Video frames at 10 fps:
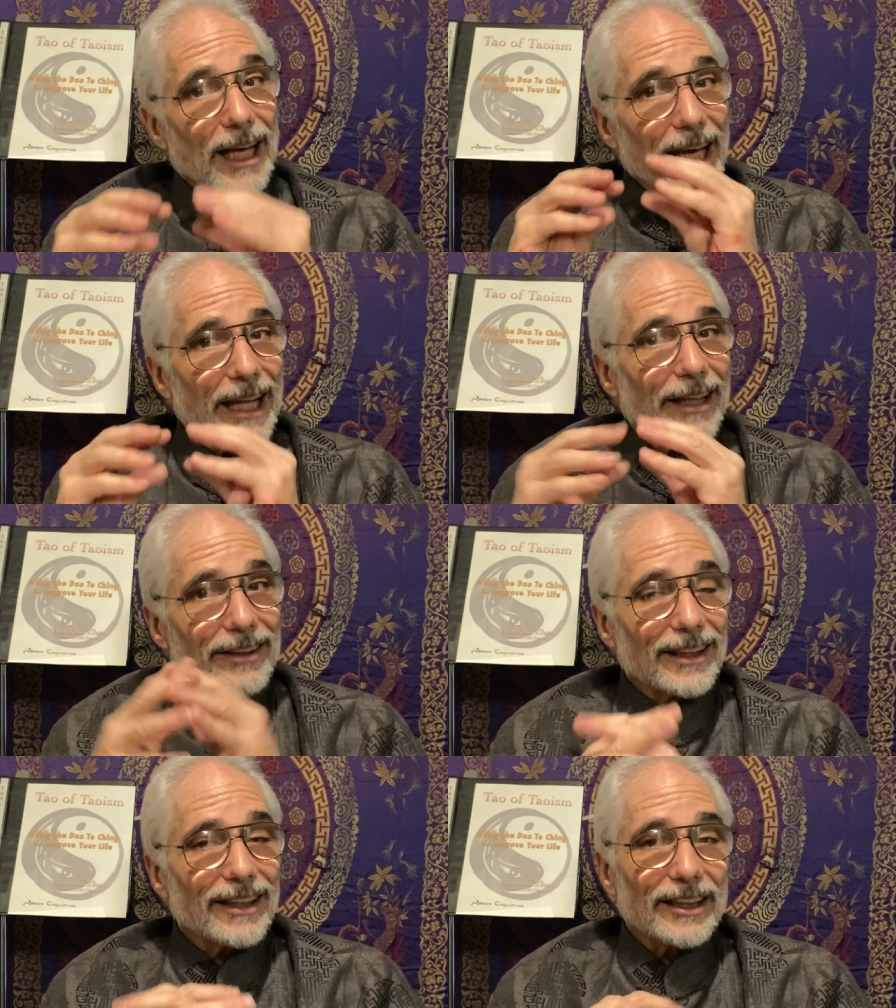and
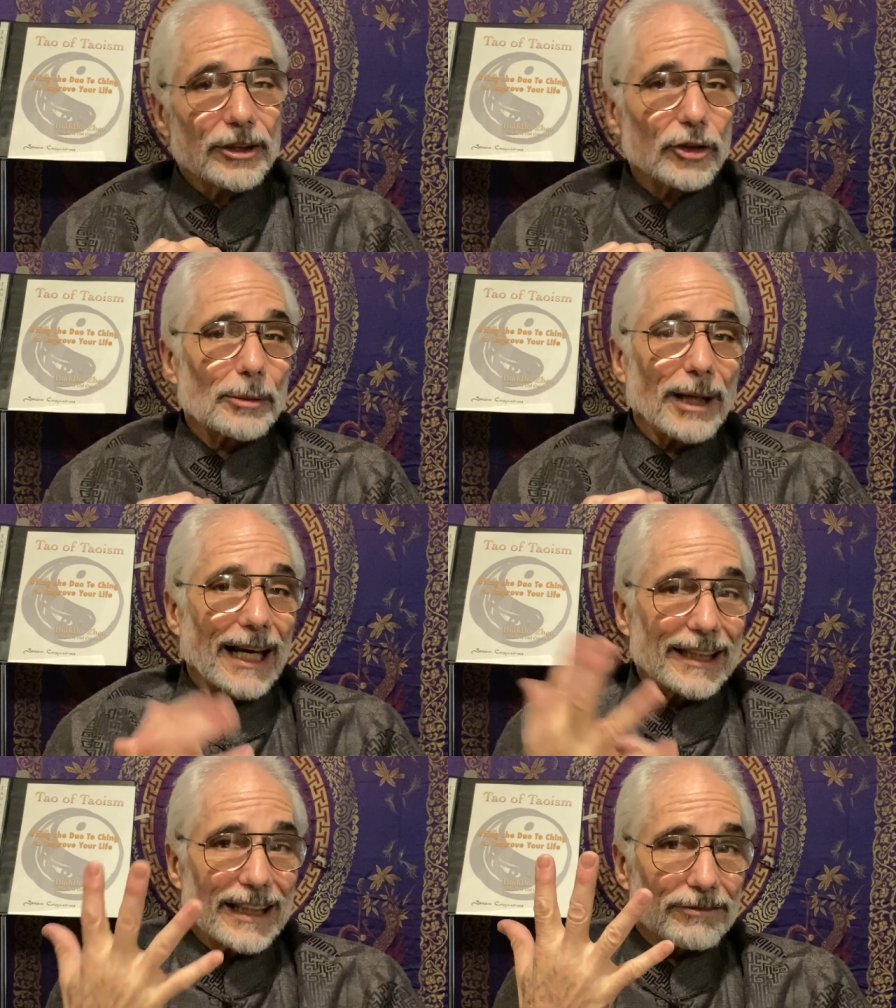it used to be I
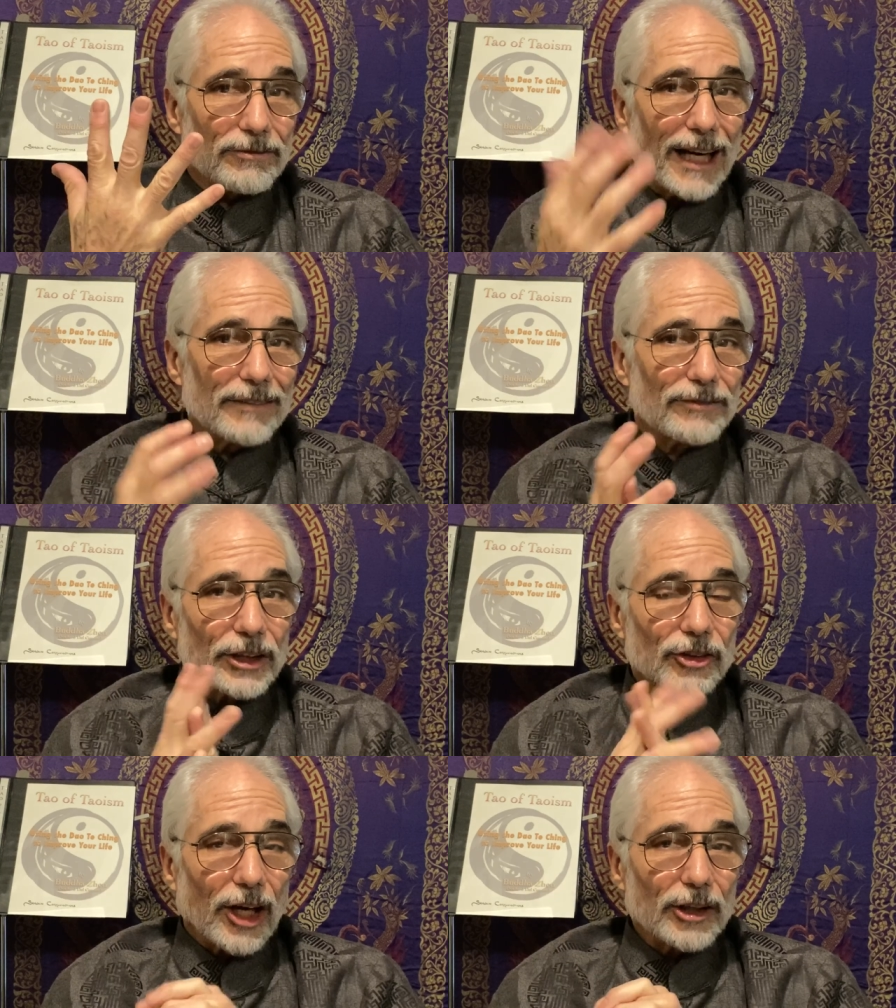had to have 5
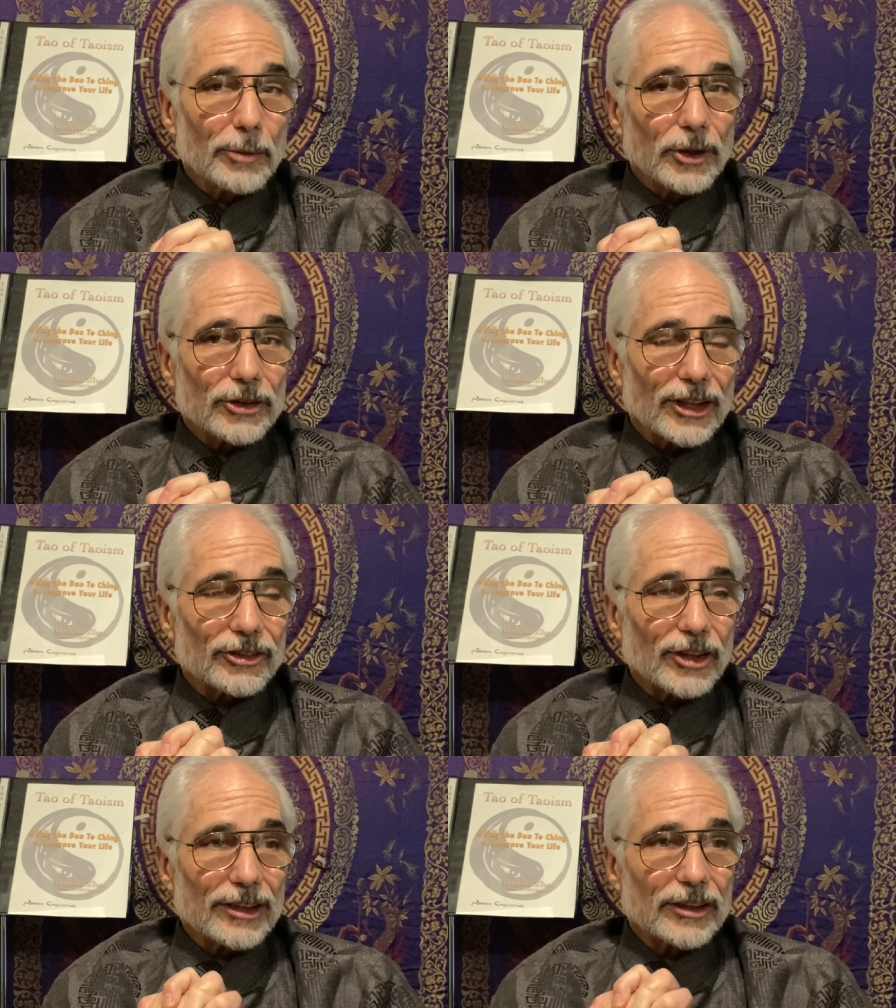finished audiobooks. I
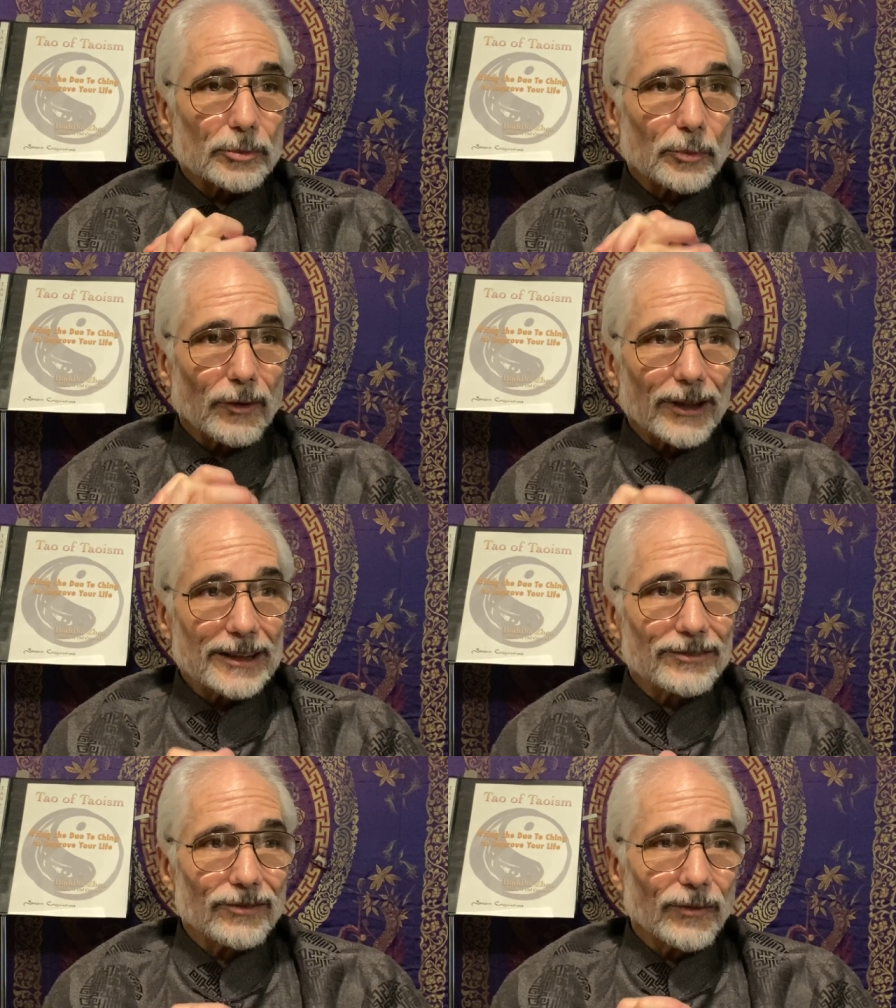started this before
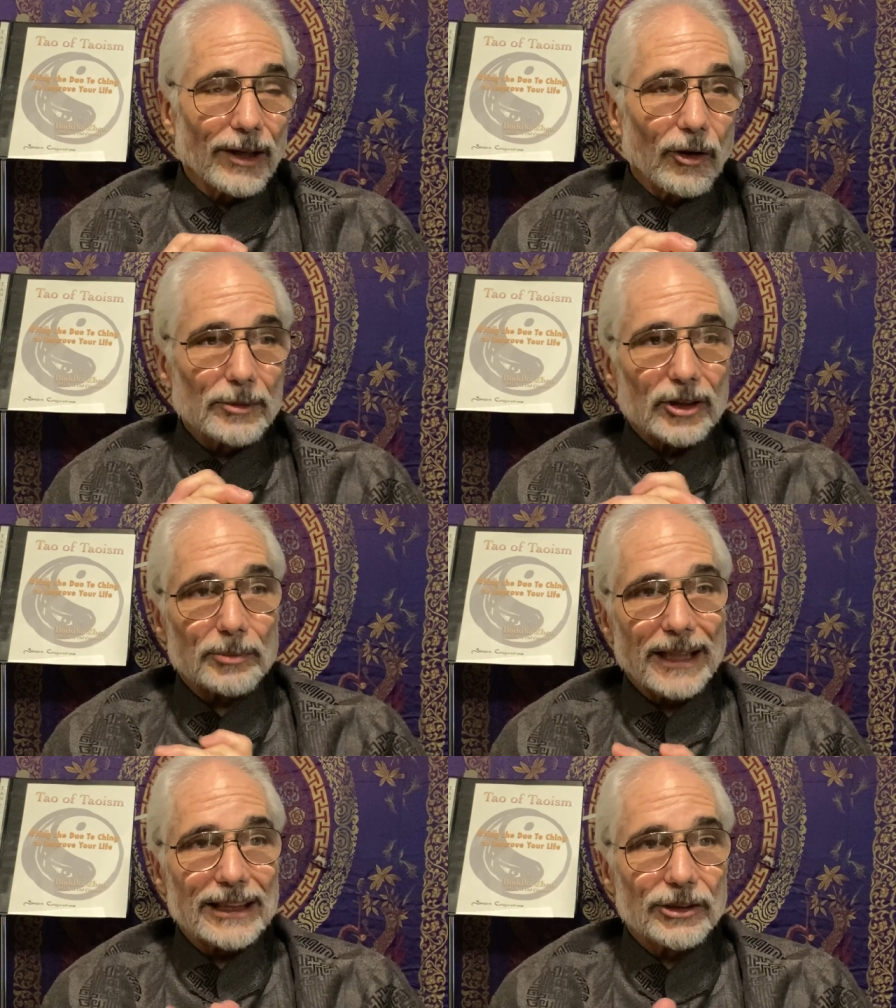I went homeless
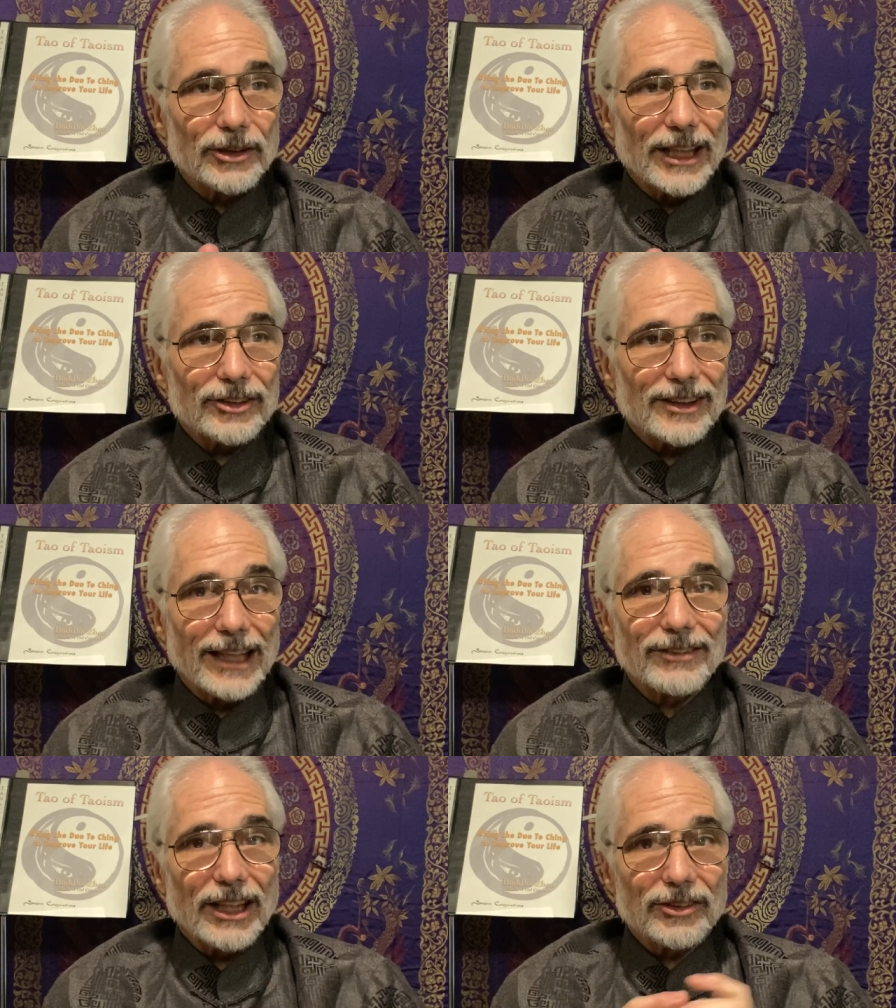back in
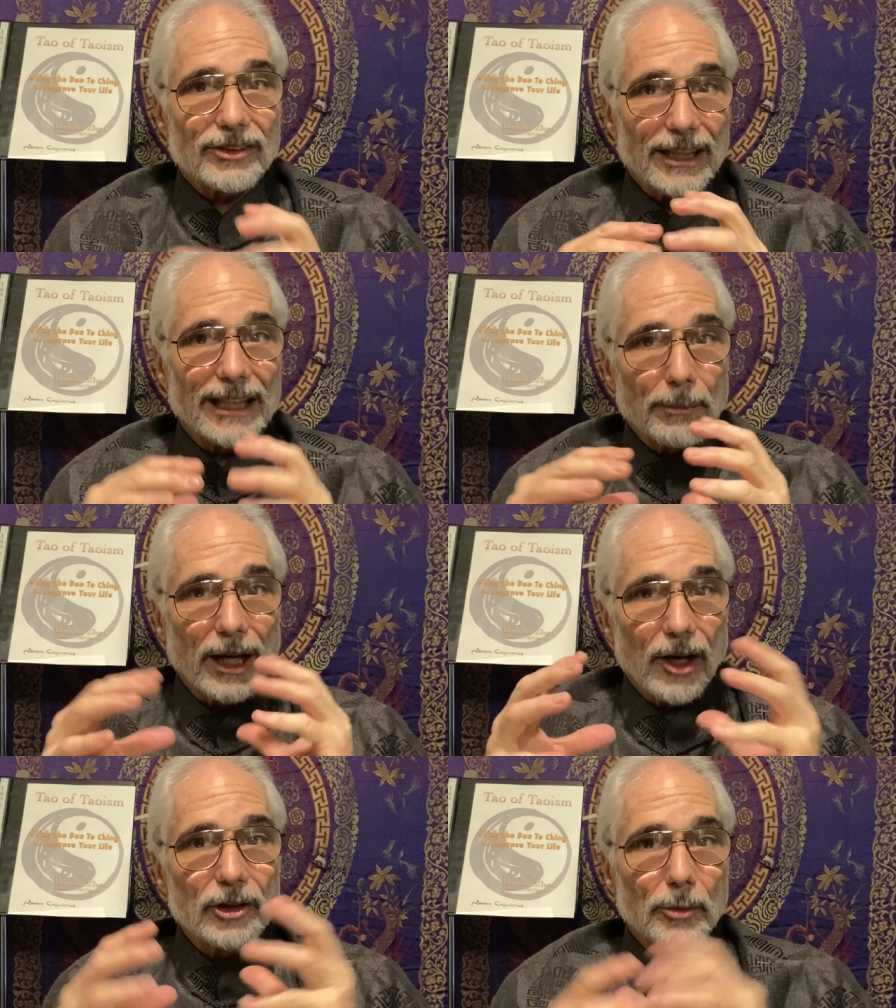2011. I was trying to get my
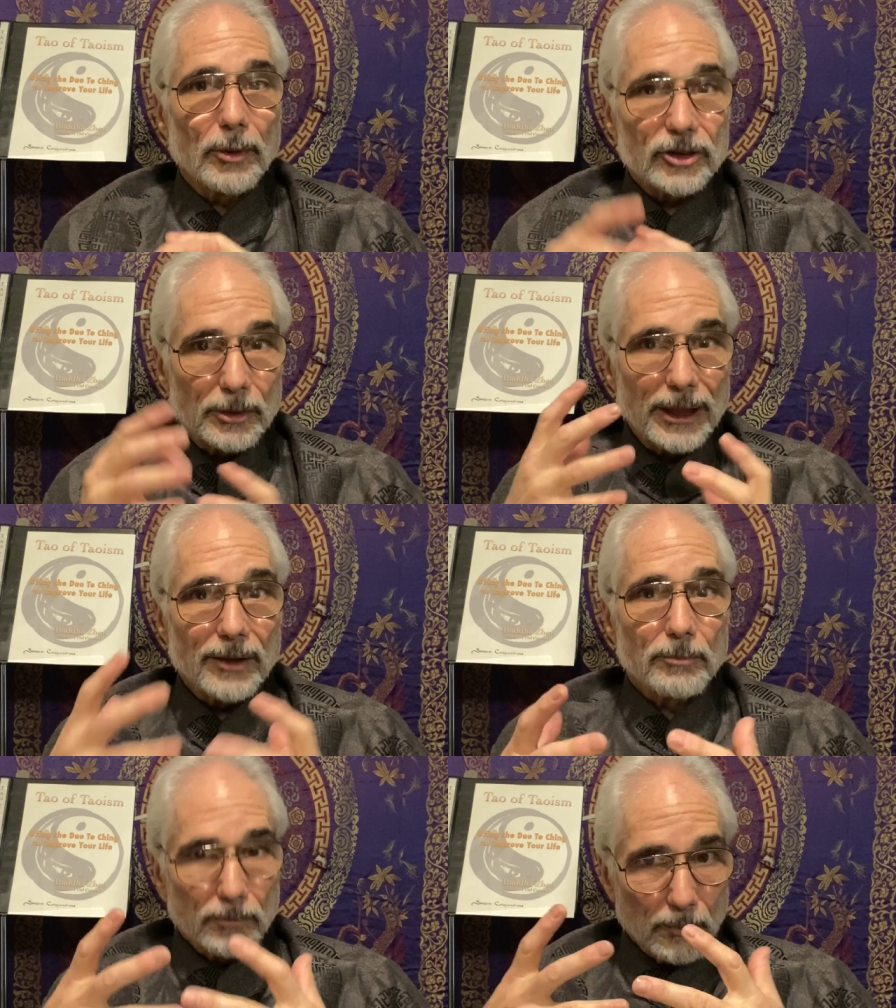audiobooks to be an
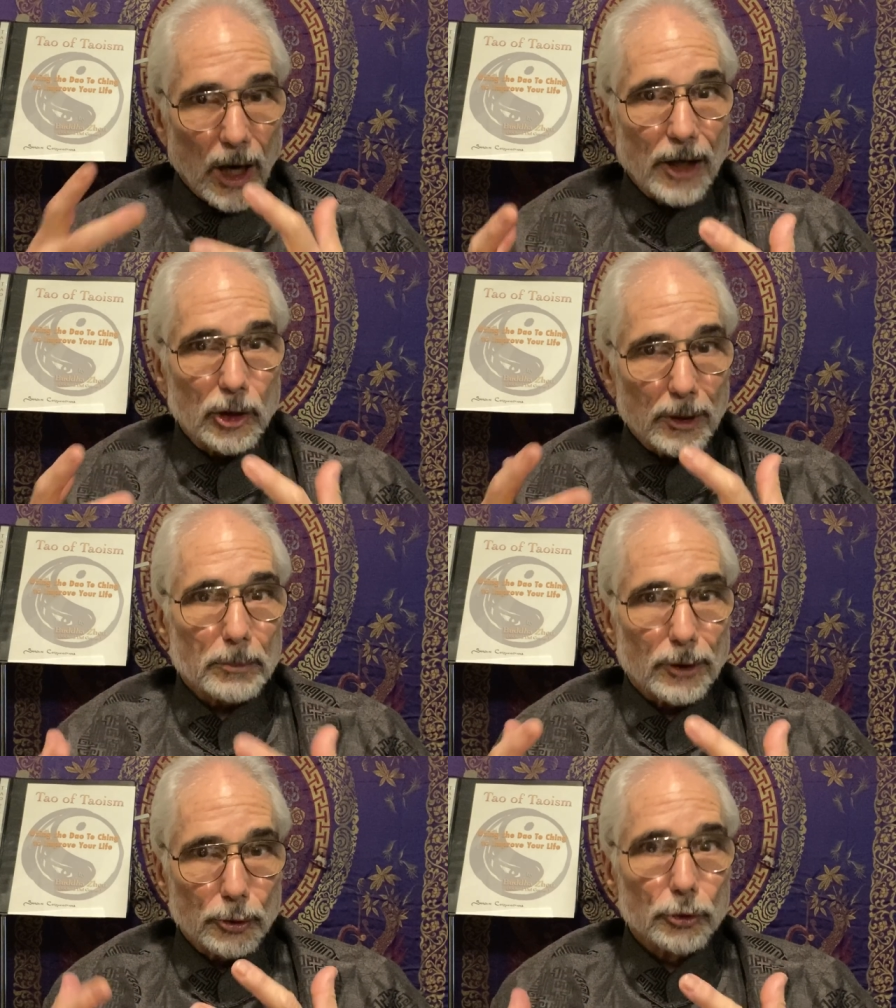audiobook
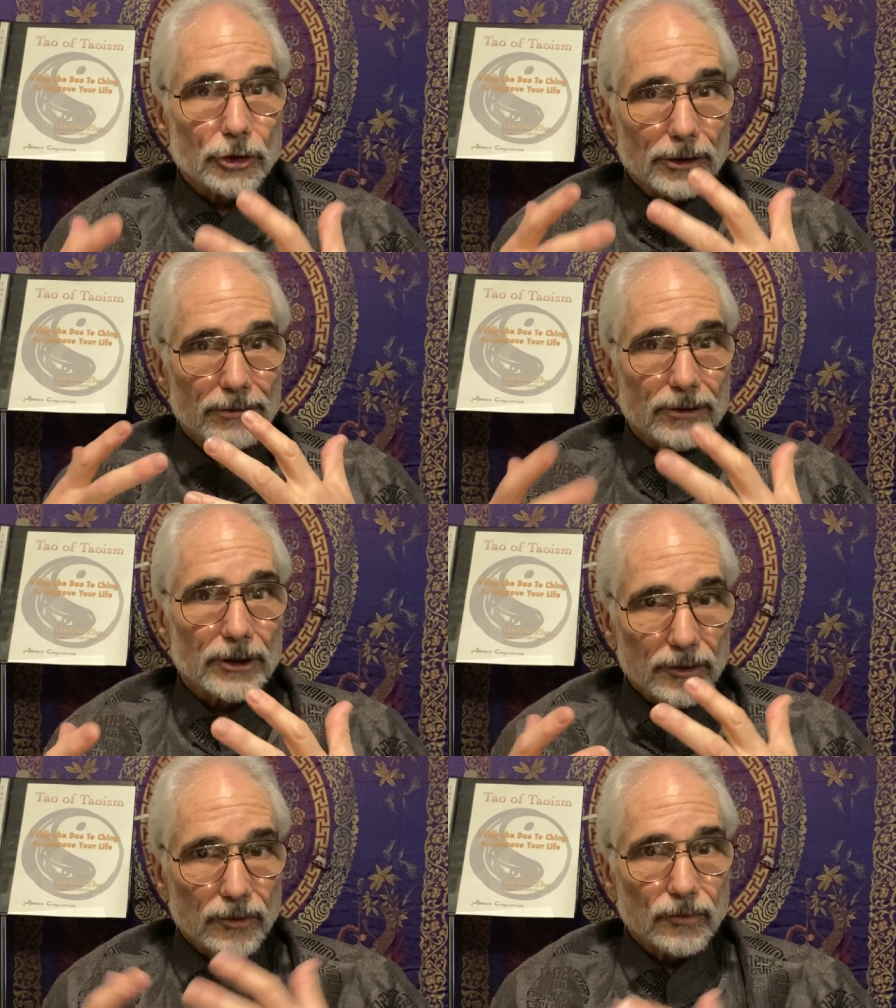producer for